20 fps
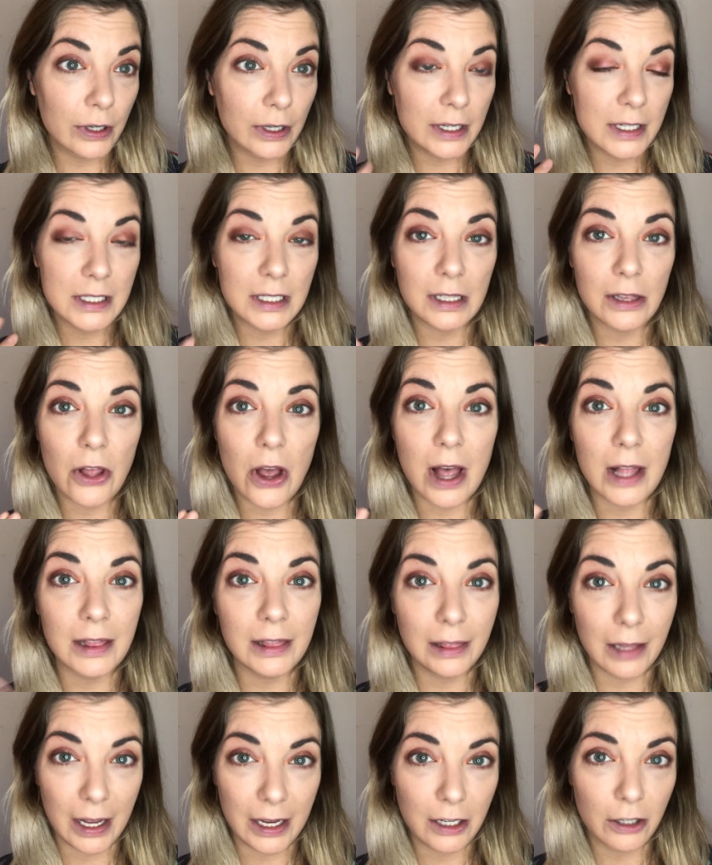is a lot
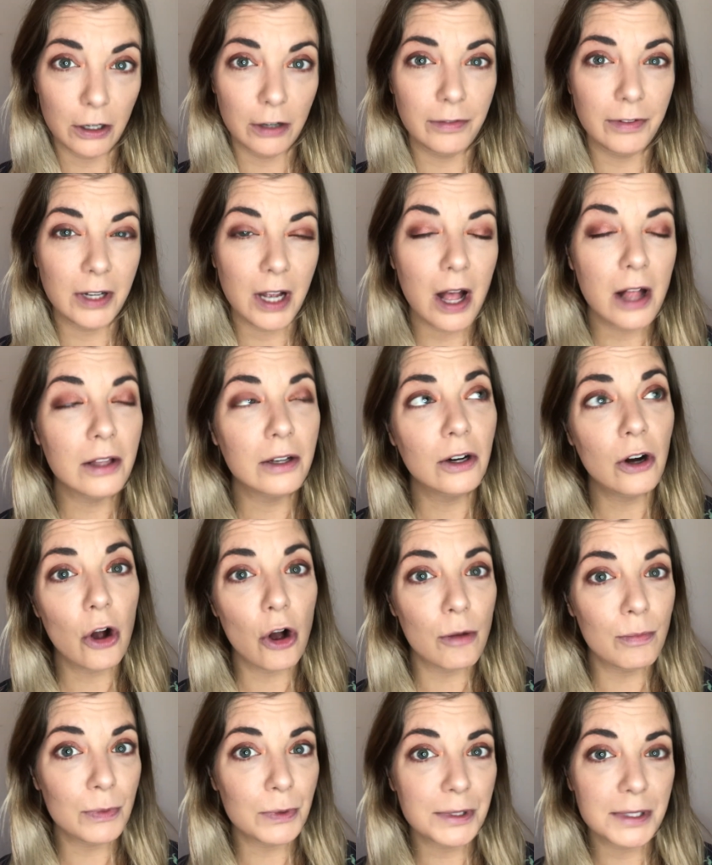lighter of a color,
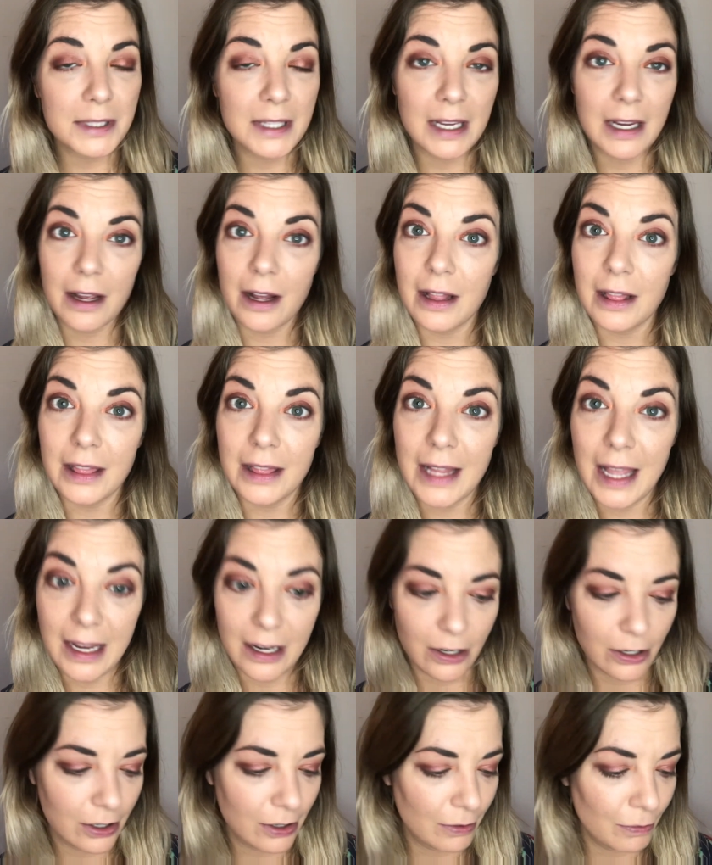almost like a
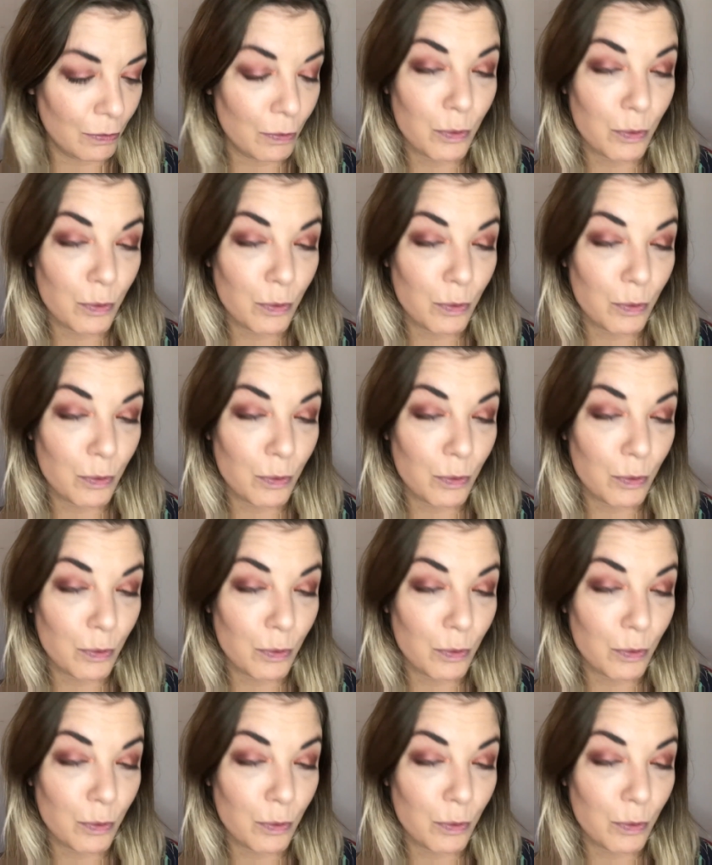lighter,